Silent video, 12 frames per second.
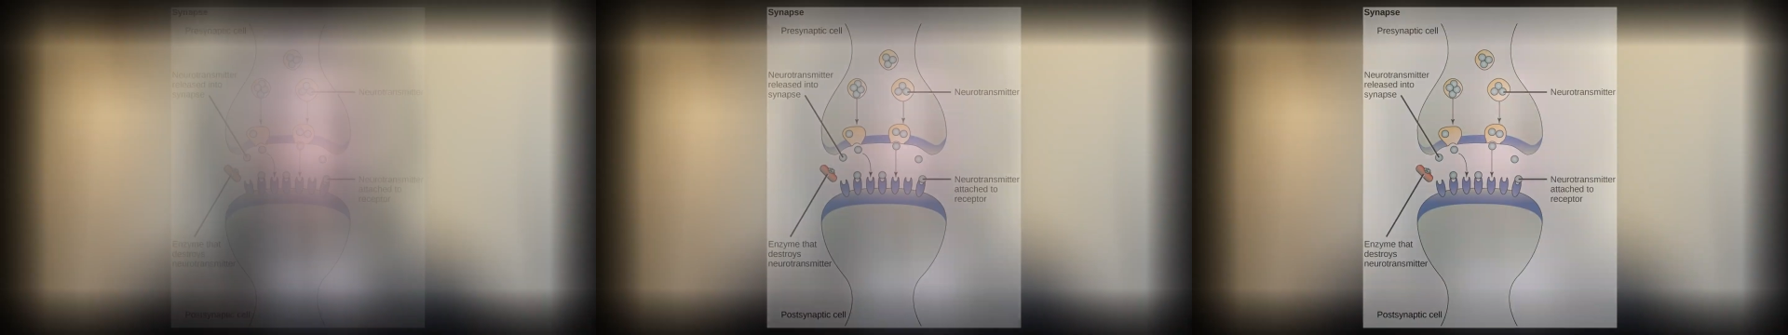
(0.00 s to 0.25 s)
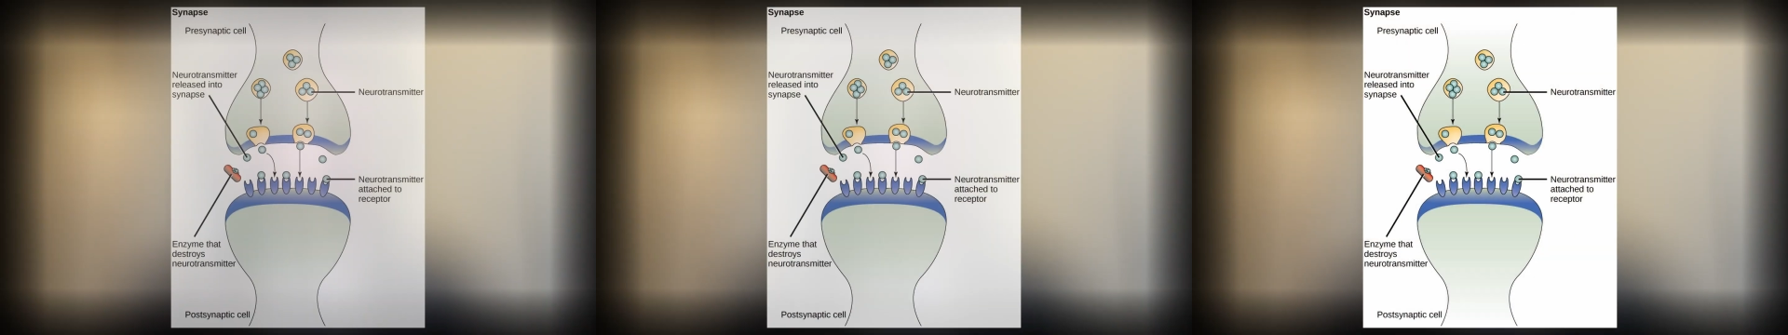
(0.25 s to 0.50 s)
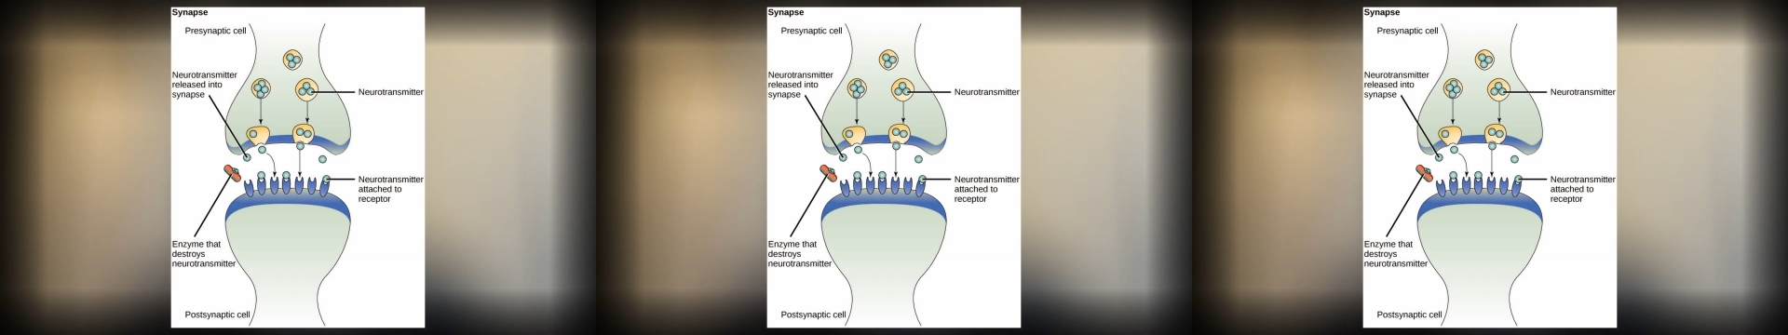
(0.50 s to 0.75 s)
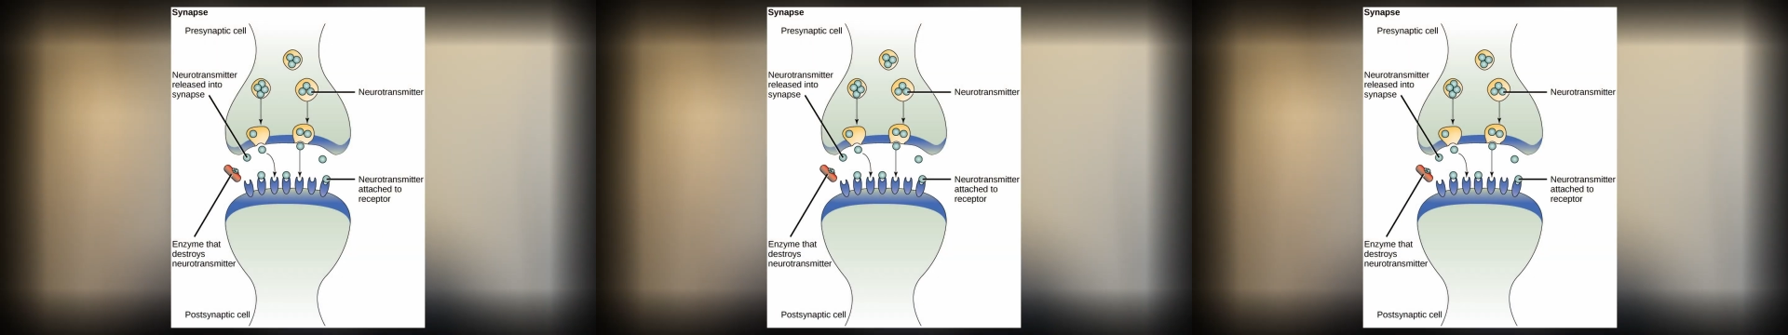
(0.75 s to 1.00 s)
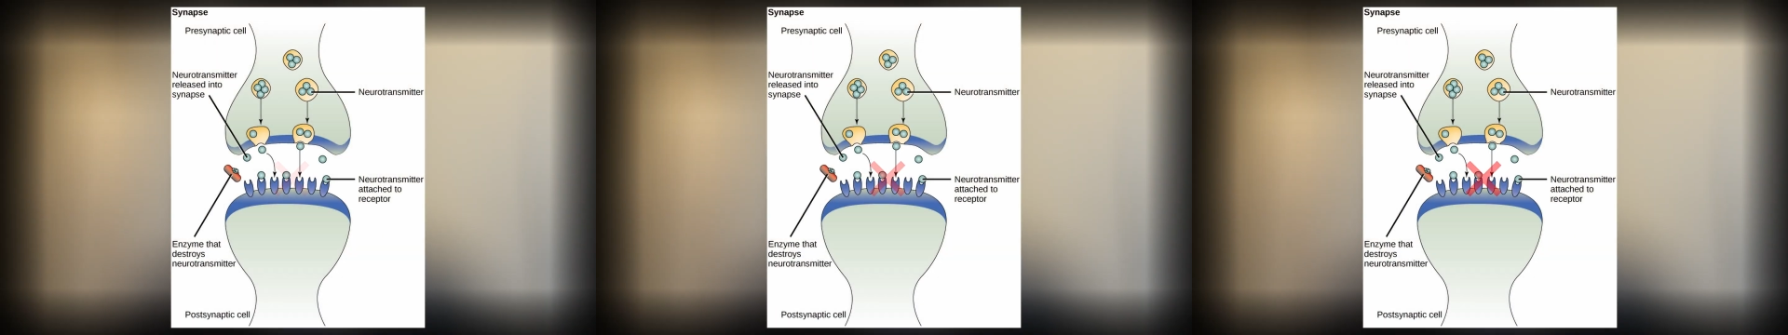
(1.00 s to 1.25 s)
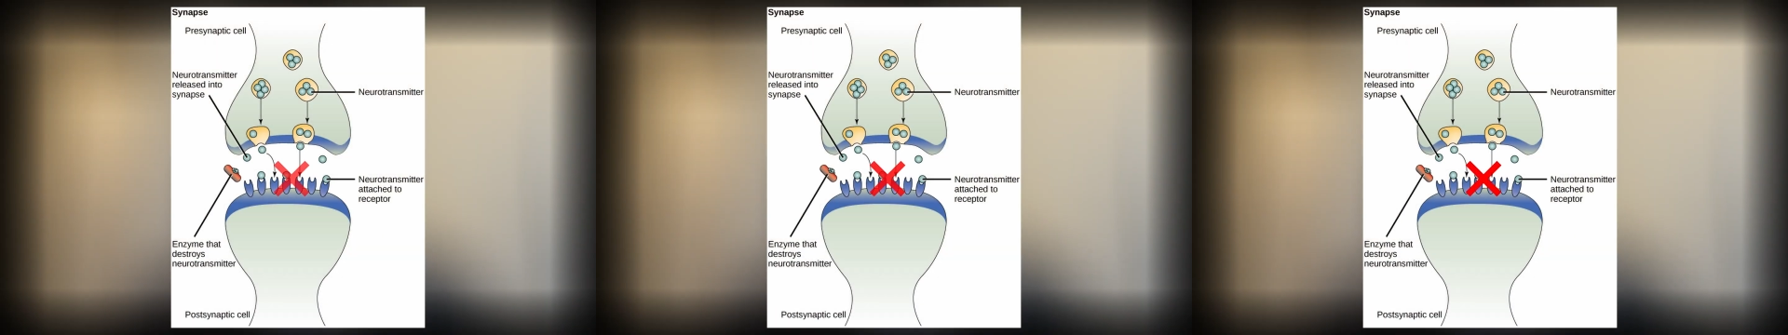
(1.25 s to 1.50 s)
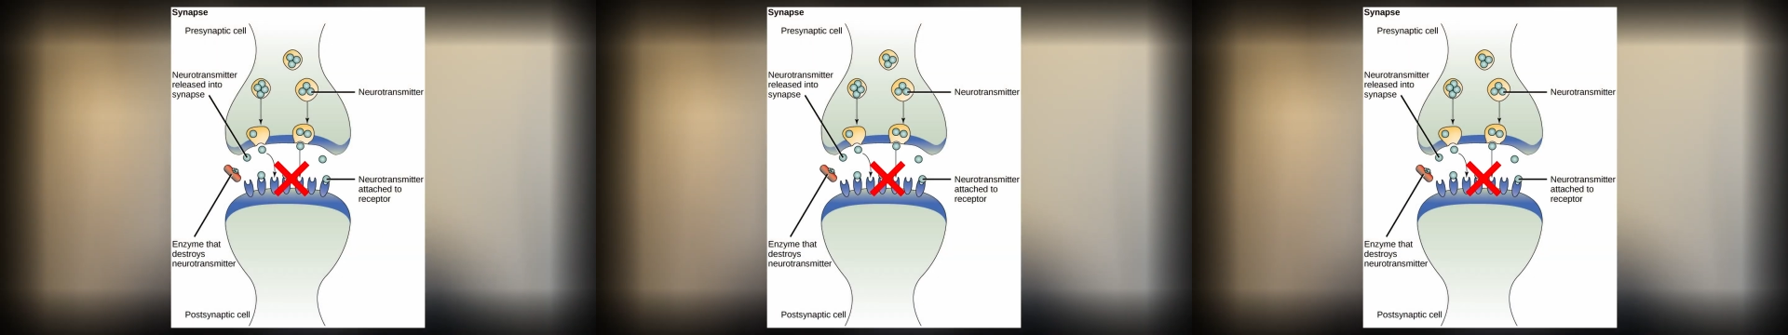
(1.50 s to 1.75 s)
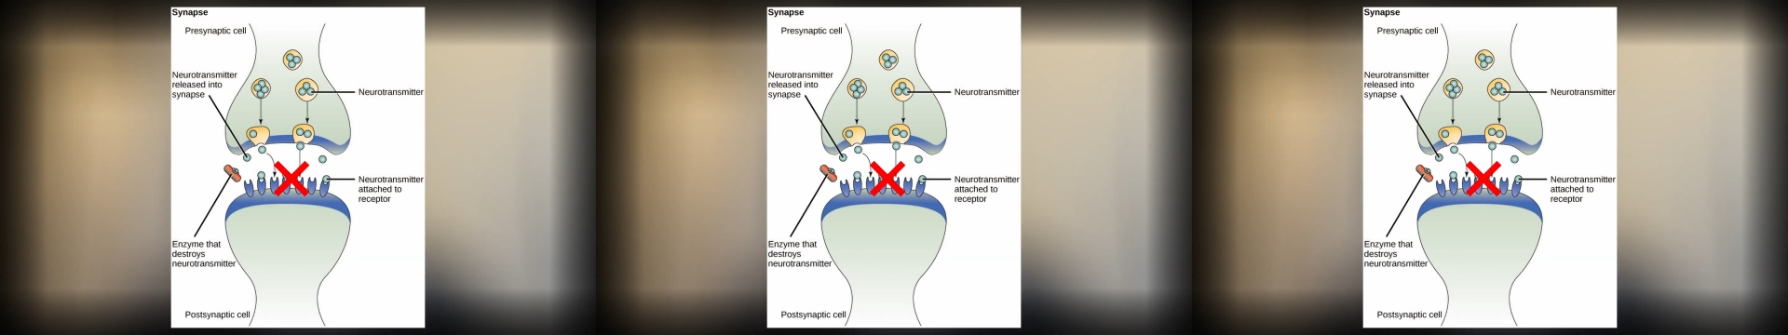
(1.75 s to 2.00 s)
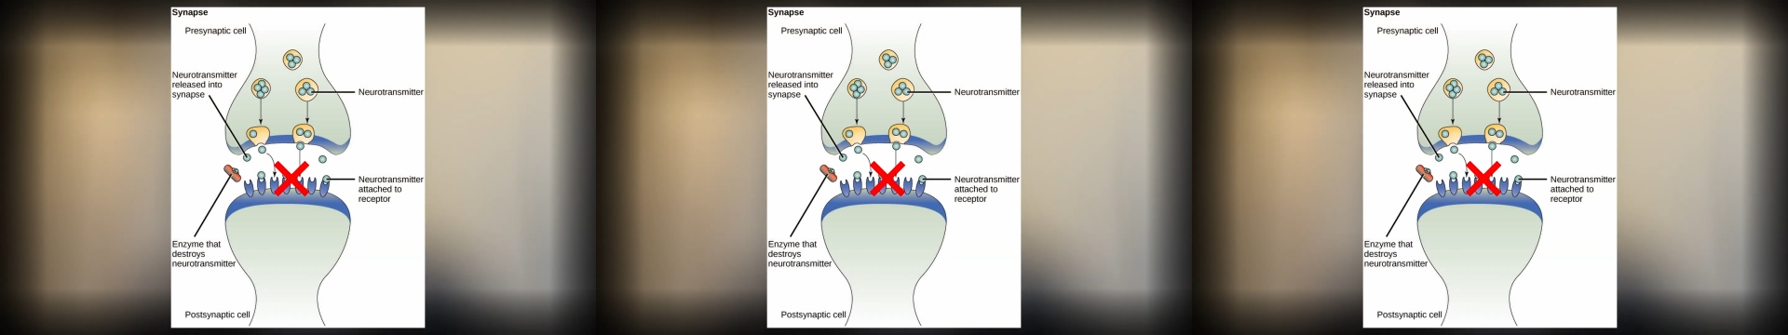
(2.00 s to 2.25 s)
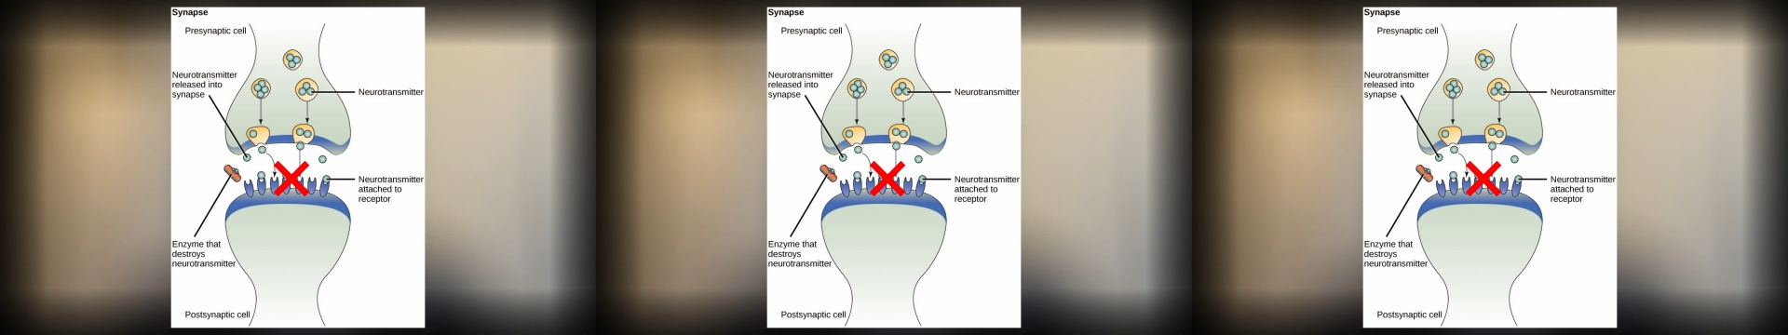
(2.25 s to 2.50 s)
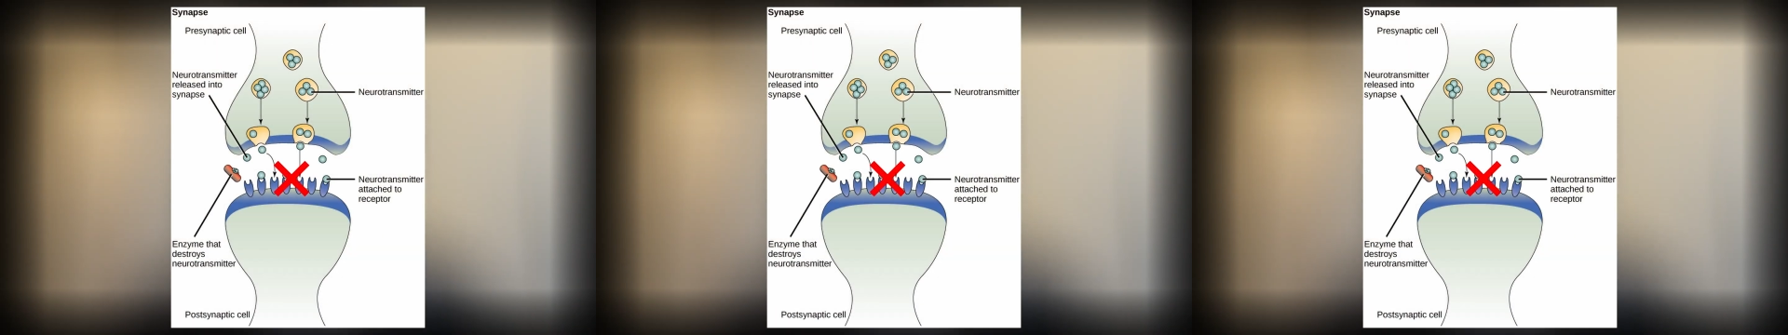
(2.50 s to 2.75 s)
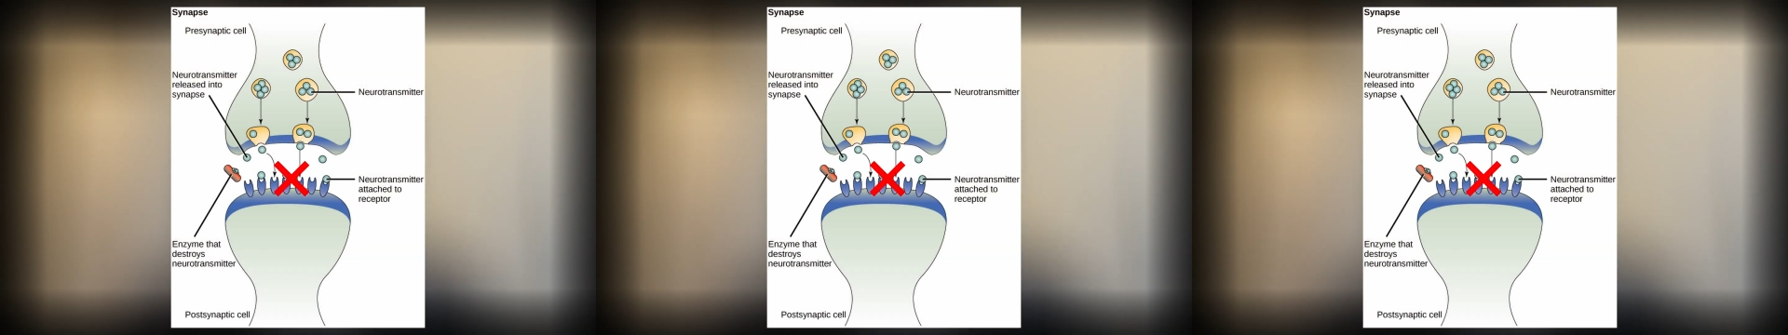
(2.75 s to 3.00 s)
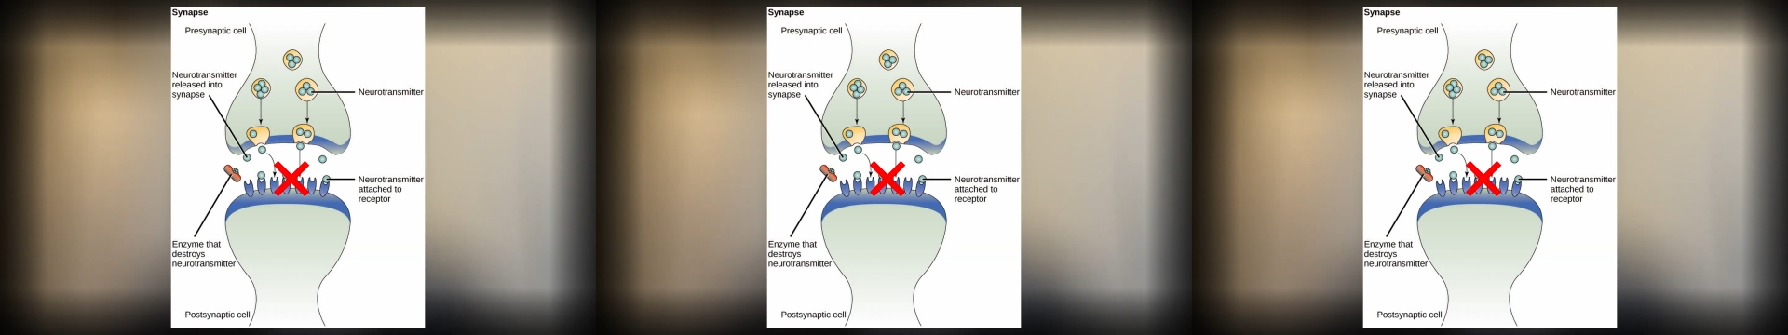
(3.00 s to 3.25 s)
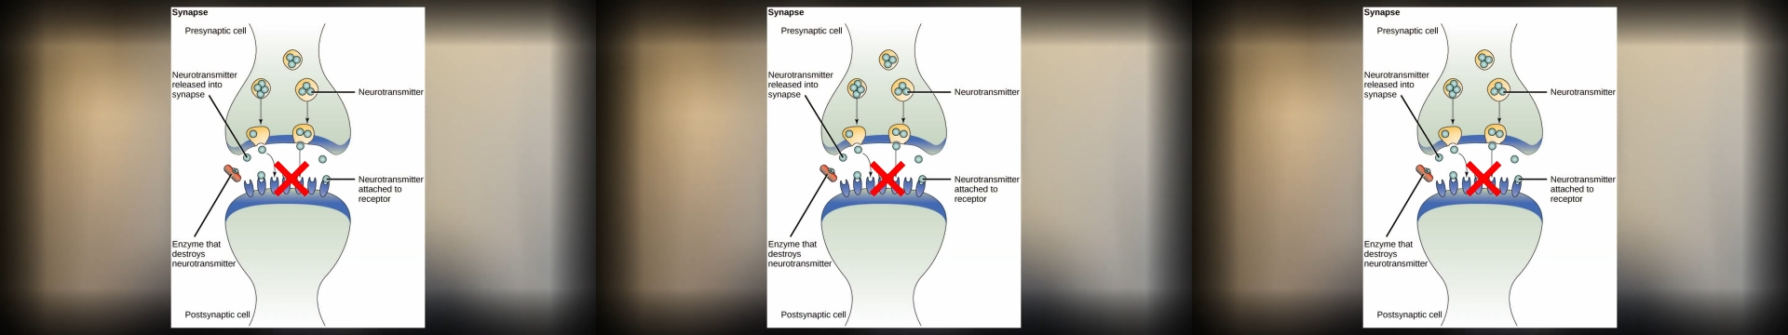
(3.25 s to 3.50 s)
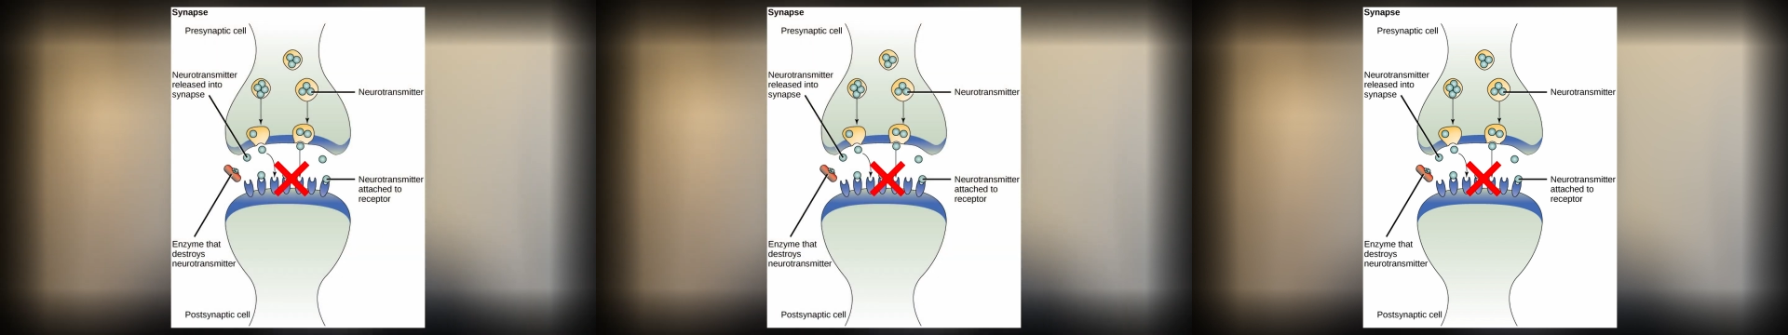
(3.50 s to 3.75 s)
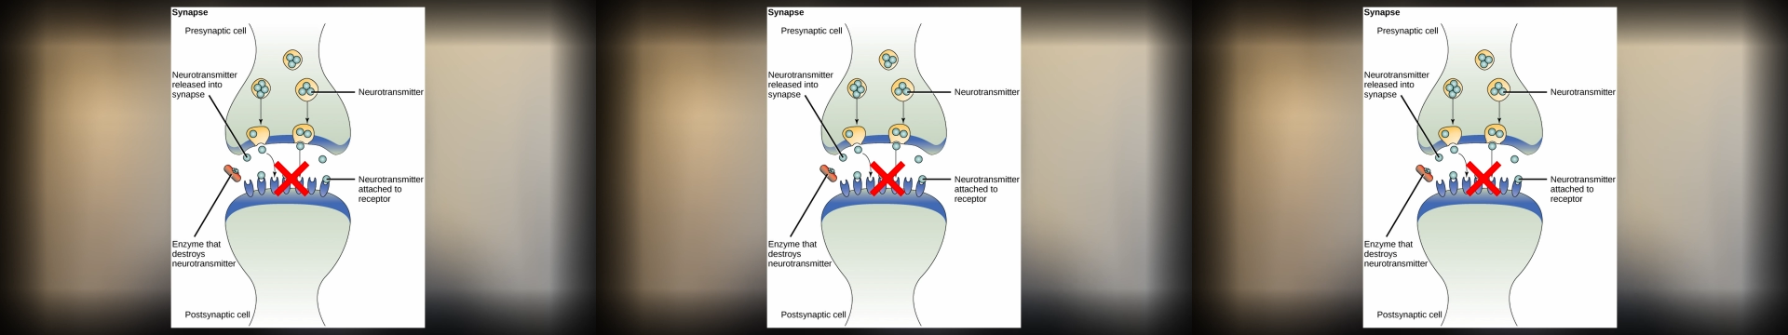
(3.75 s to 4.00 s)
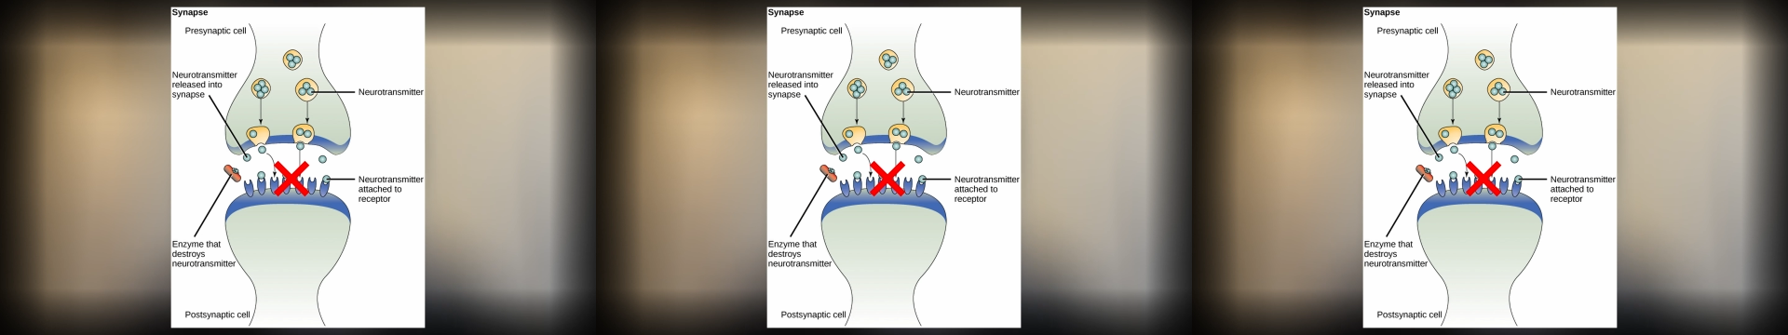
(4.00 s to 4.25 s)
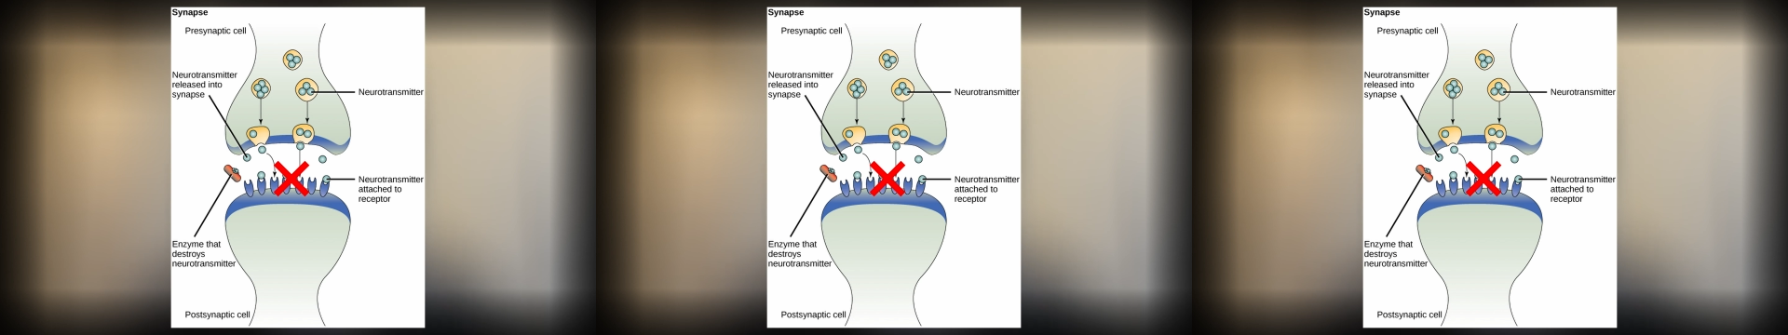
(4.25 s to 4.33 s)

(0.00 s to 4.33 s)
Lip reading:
(no speaker visible)